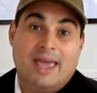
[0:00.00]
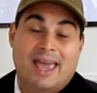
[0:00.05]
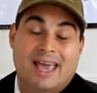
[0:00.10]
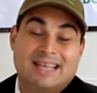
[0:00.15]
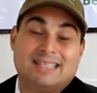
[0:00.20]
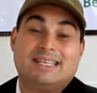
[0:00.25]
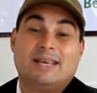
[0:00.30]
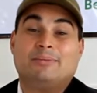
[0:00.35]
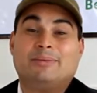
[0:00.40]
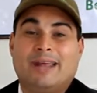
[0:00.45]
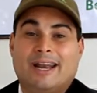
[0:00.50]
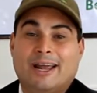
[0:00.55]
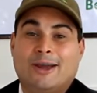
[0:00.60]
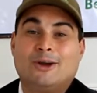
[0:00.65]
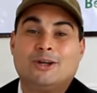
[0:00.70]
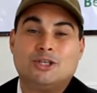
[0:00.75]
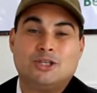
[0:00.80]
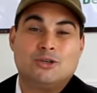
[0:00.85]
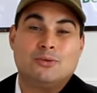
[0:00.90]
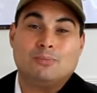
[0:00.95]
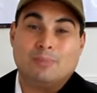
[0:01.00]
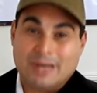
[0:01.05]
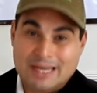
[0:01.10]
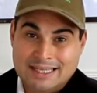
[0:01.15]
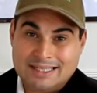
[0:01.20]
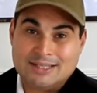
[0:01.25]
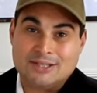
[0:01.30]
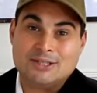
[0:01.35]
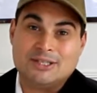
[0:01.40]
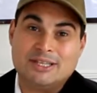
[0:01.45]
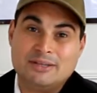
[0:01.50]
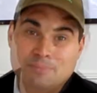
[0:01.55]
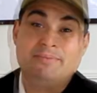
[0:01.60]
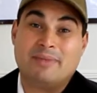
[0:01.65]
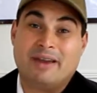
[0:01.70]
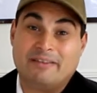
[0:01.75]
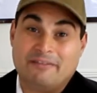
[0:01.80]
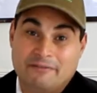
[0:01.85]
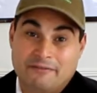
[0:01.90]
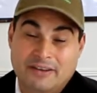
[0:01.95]
except that I got some blisters in
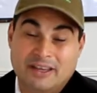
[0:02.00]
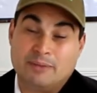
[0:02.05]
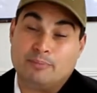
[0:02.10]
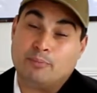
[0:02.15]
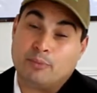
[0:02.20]
my feet,